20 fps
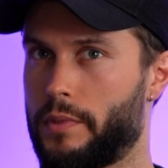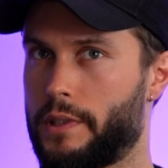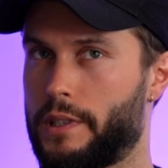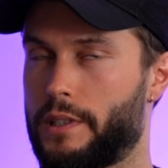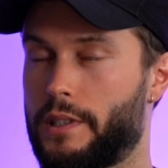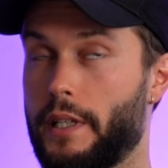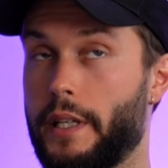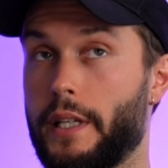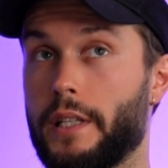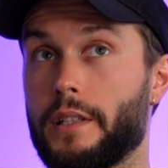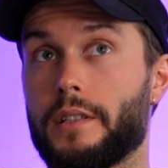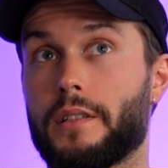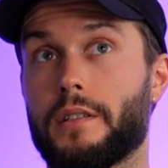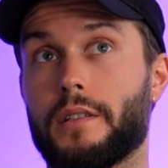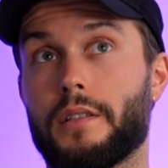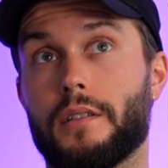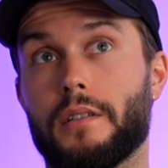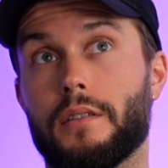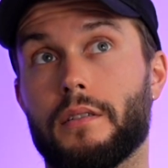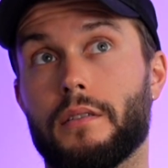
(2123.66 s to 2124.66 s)

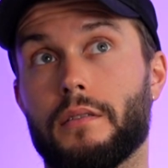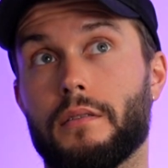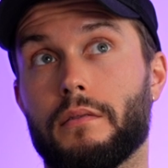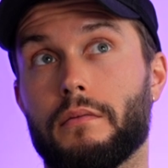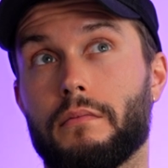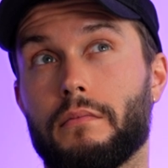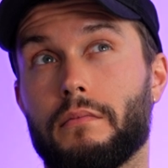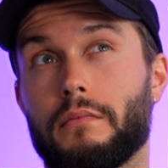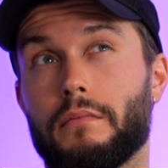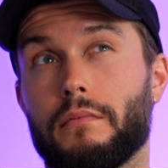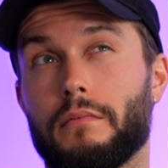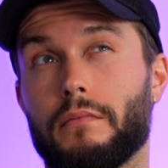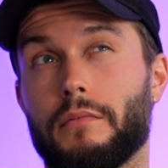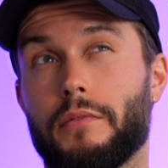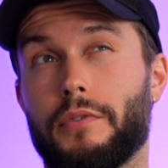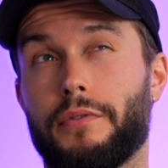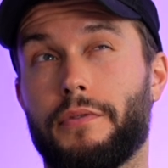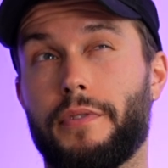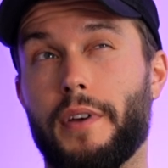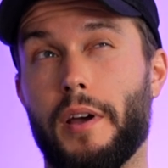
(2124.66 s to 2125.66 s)
Since
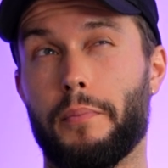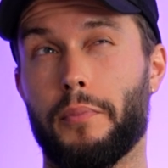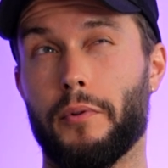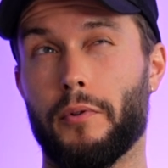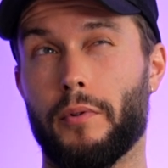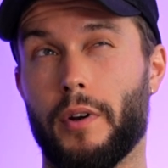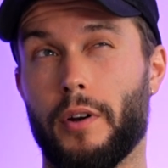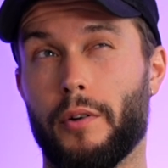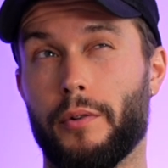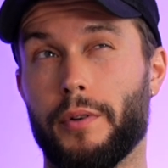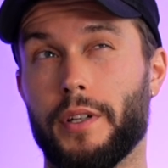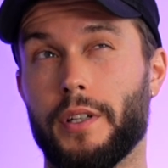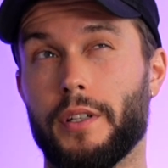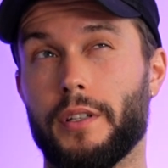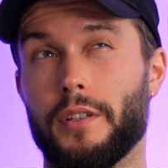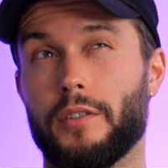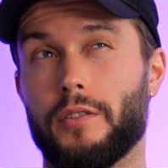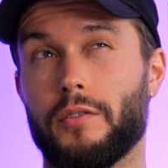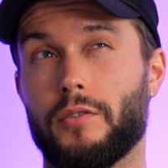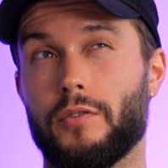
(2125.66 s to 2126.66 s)

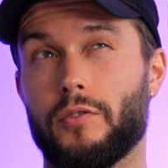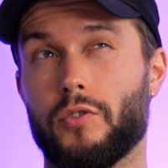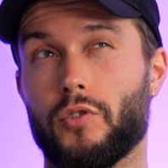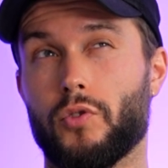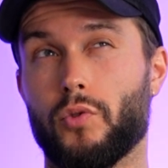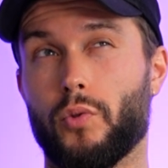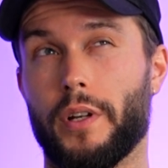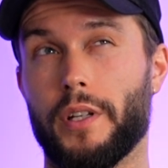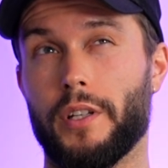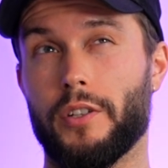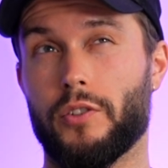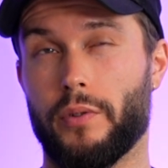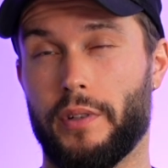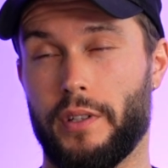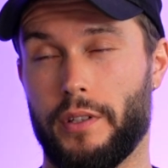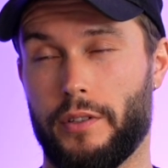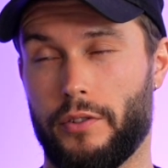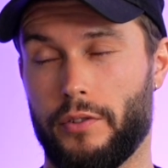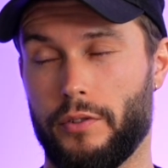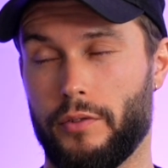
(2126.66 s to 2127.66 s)
February
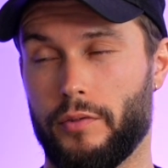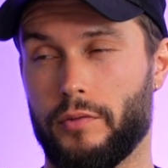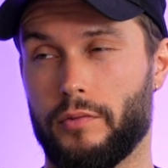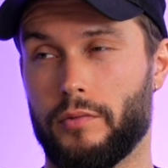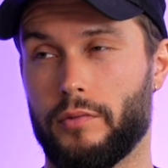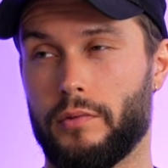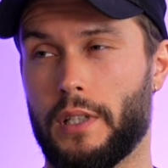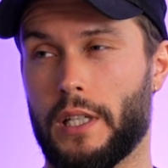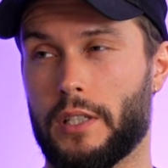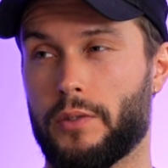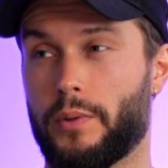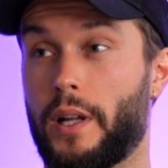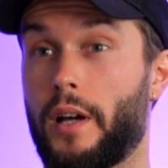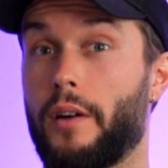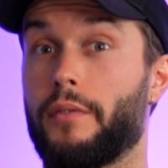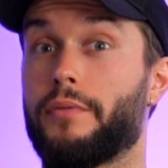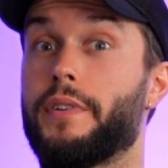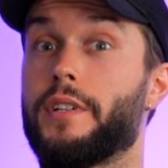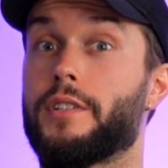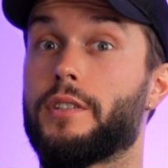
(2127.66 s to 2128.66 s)
2022. That's when I
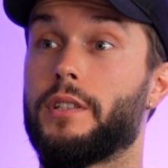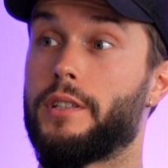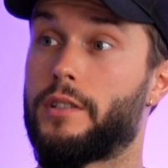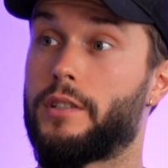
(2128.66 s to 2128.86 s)
officially